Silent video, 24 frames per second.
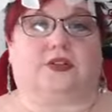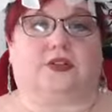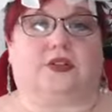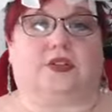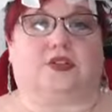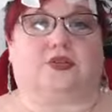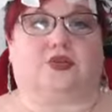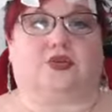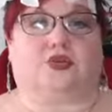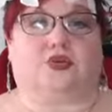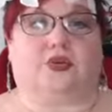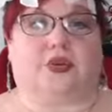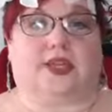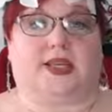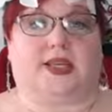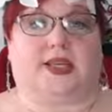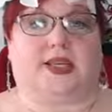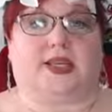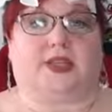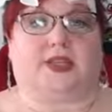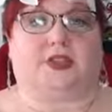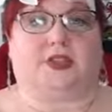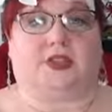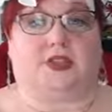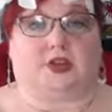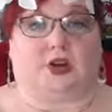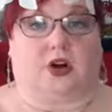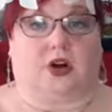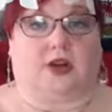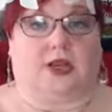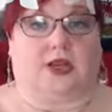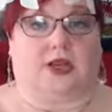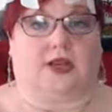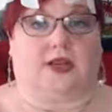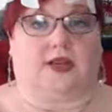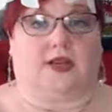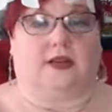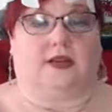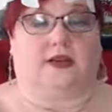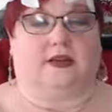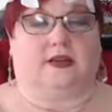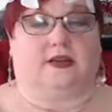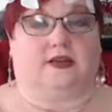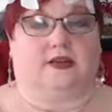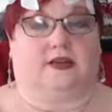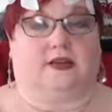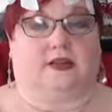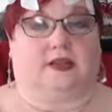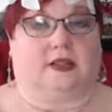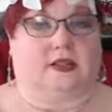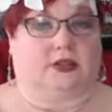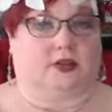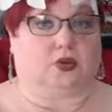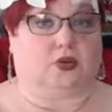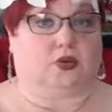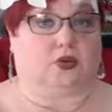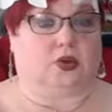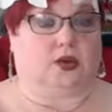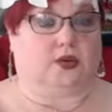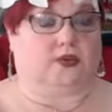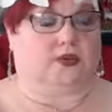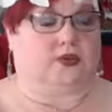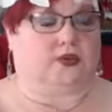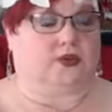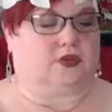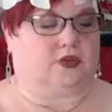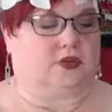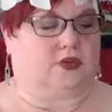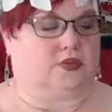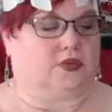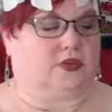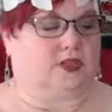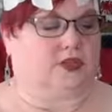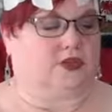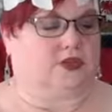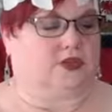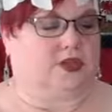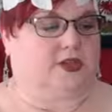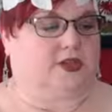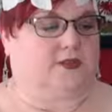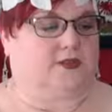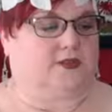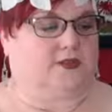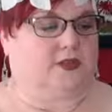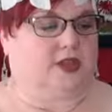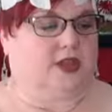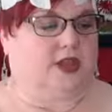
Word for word: the tree started, the lore of the Christmas tree.